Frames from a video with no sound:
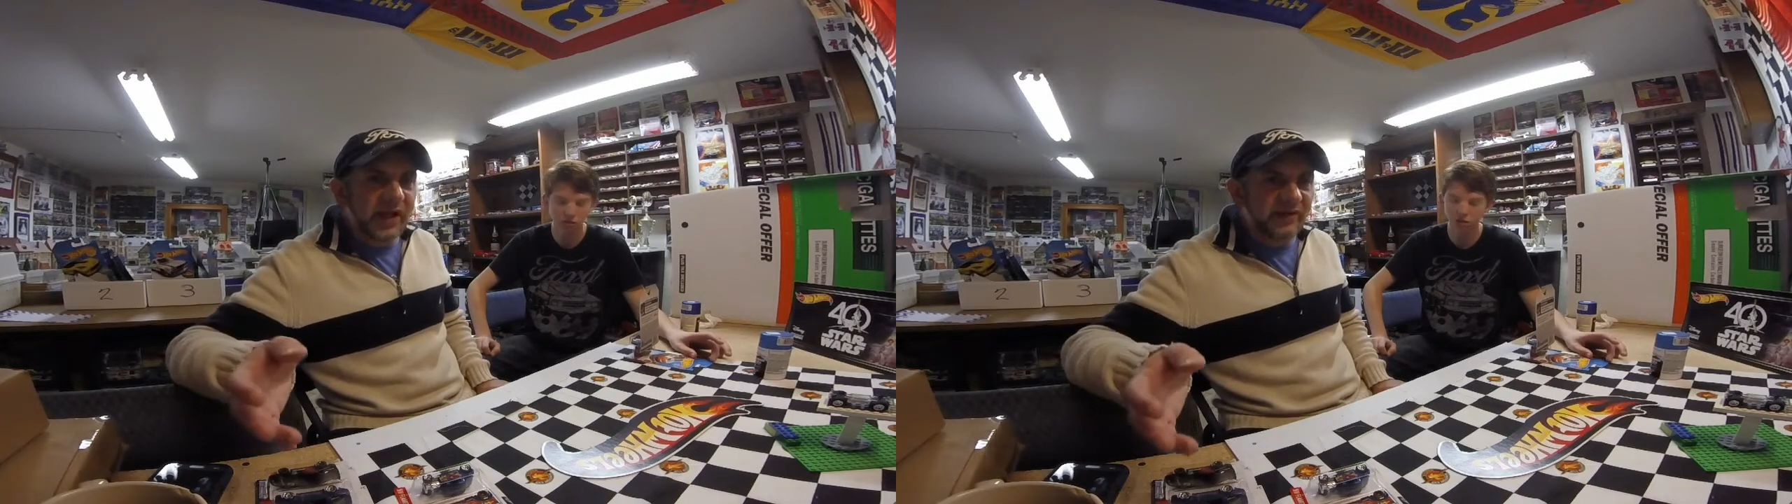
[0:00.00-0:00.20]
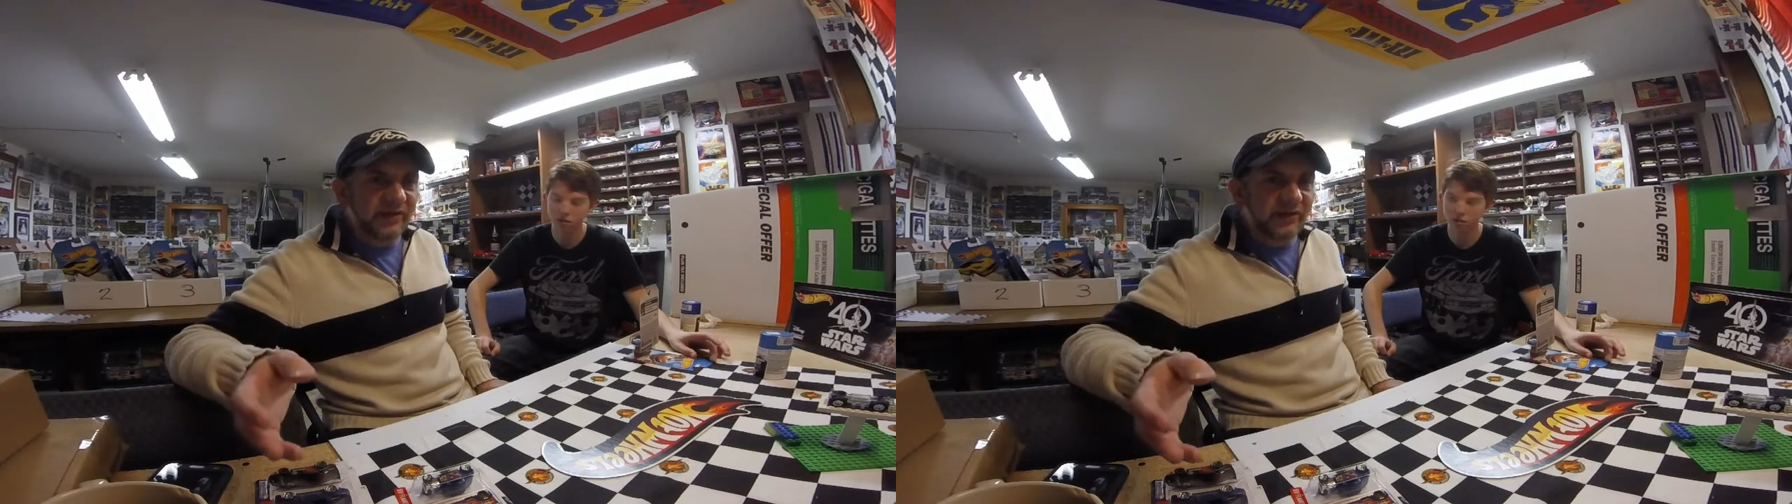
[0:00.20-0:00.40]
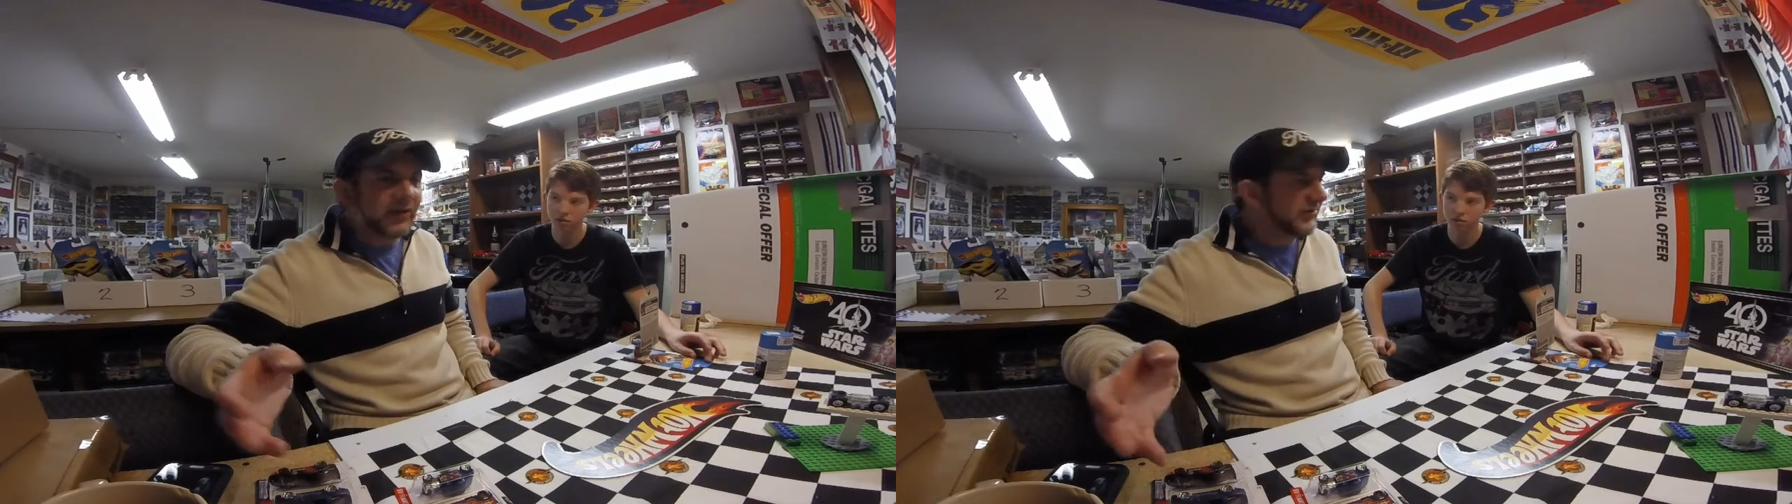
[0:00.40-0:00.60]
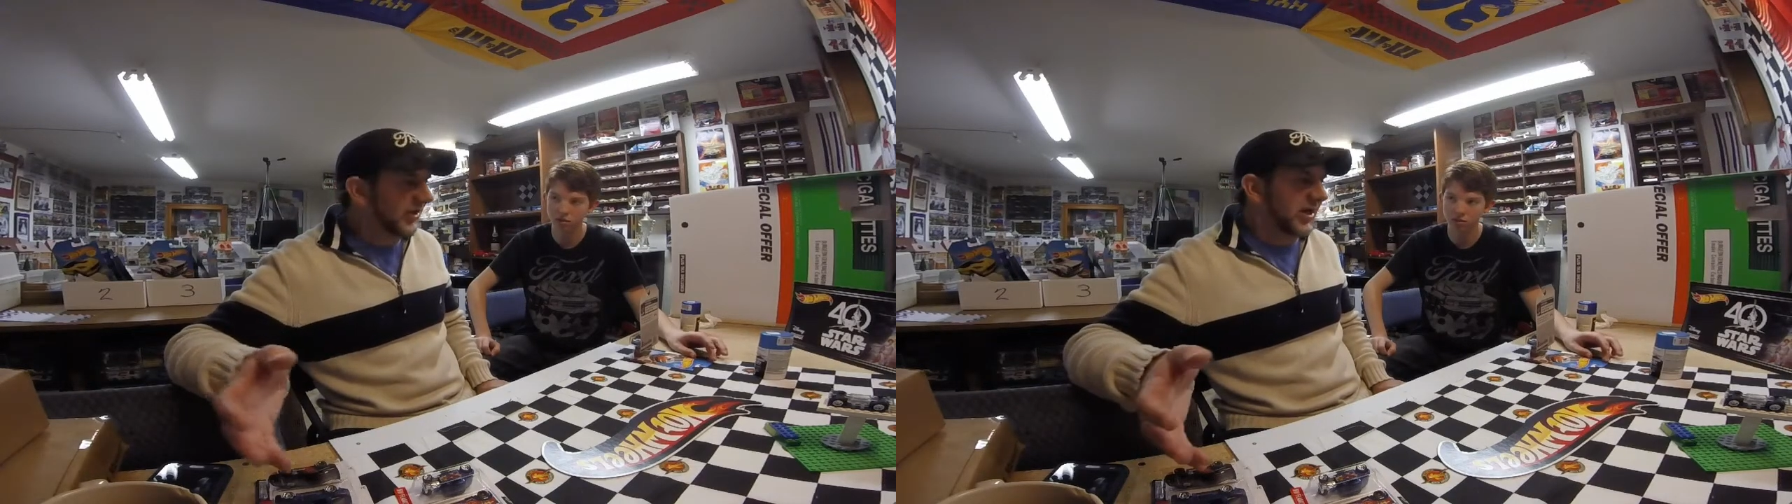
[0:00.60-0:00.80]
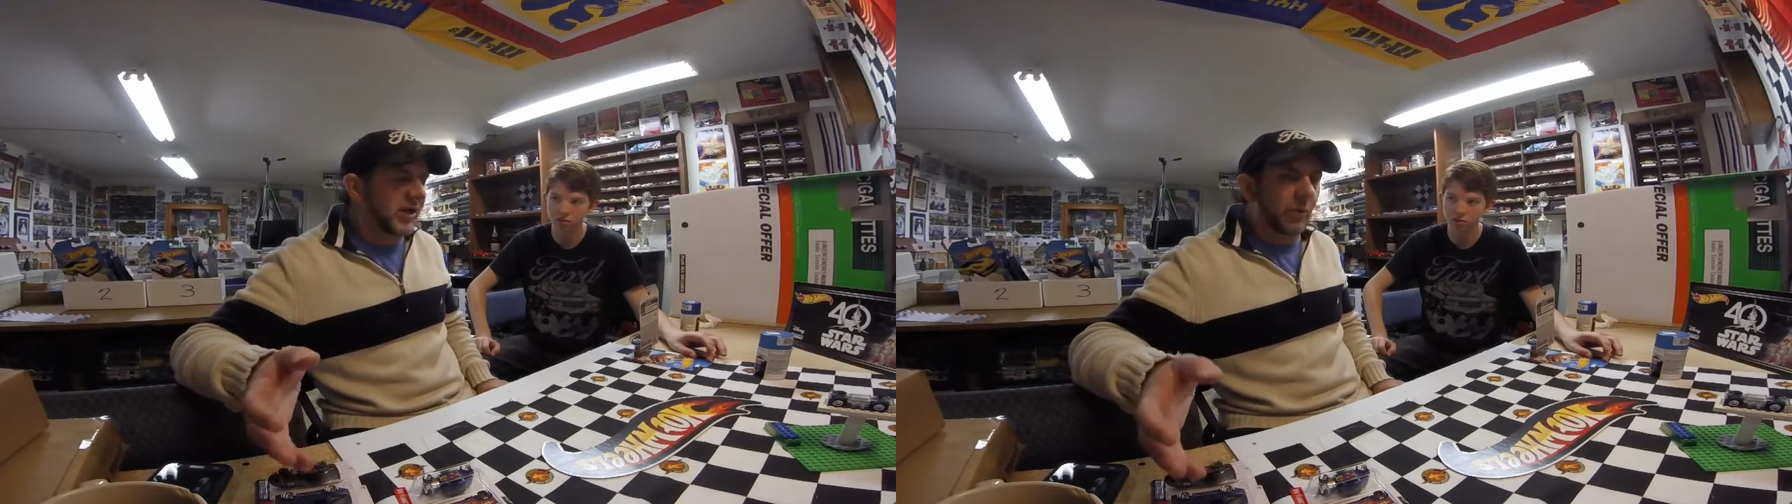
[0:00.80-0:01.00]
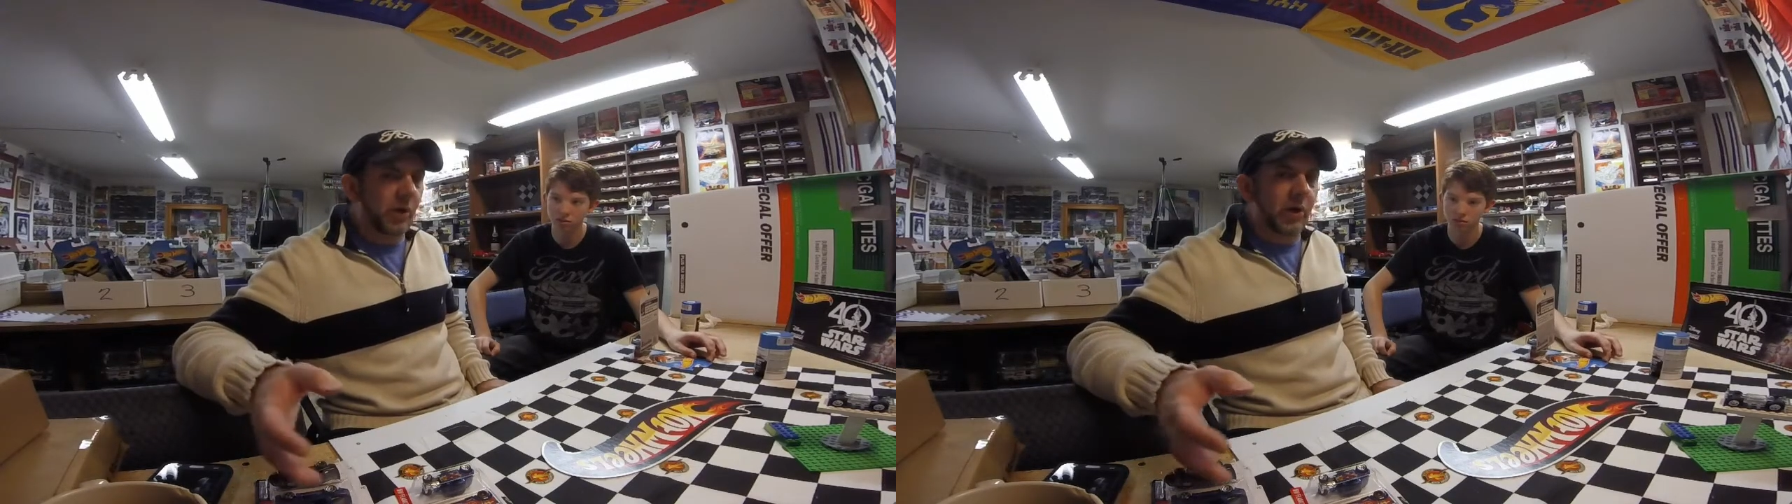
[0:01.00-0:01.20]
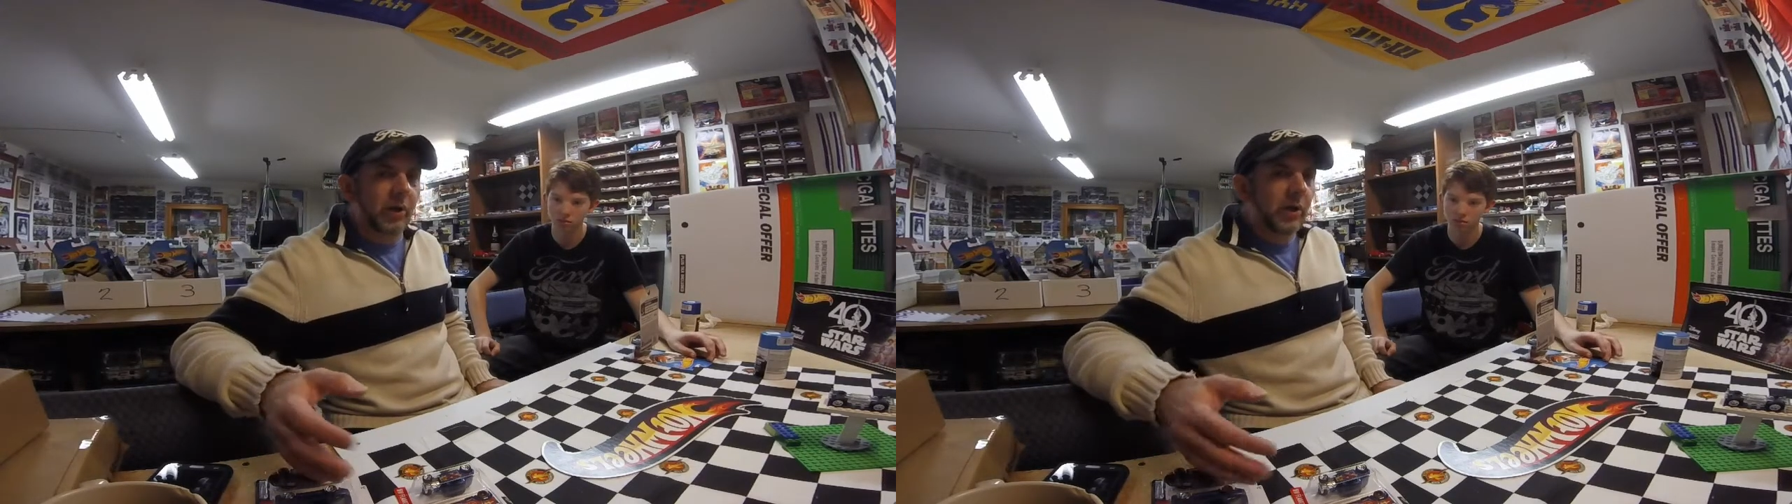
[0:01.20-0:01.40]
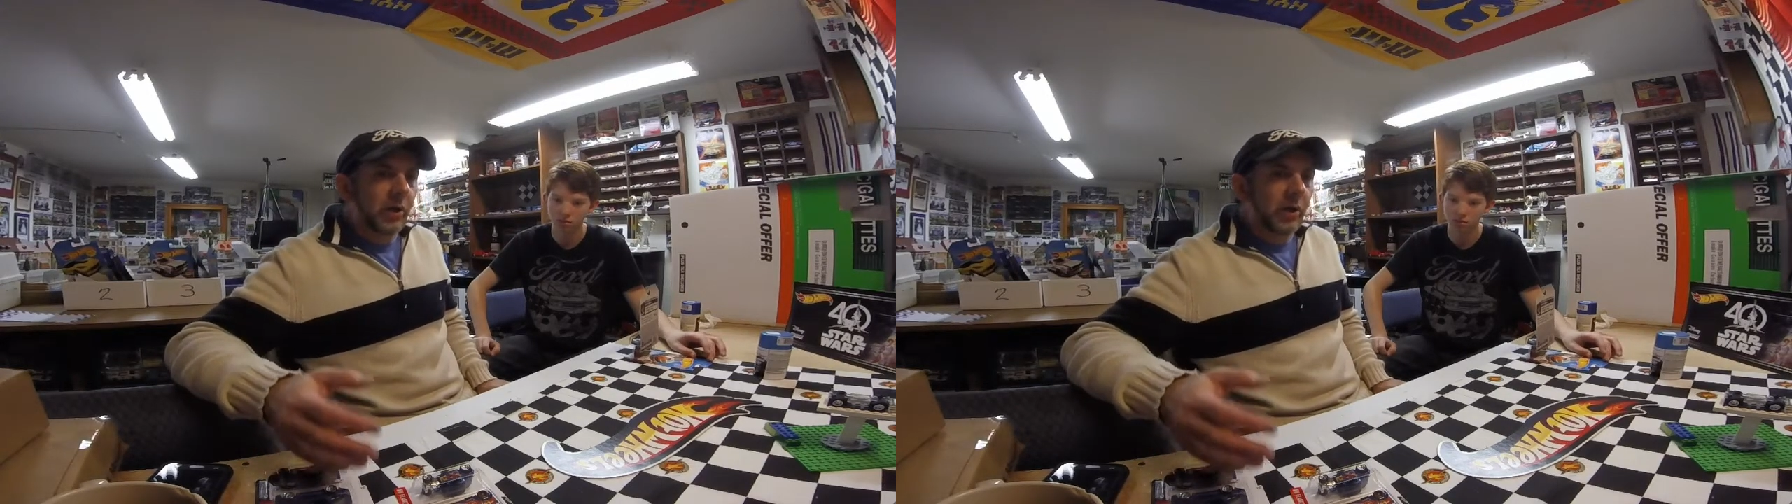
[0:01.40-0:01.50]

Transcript: has it listed anywhere.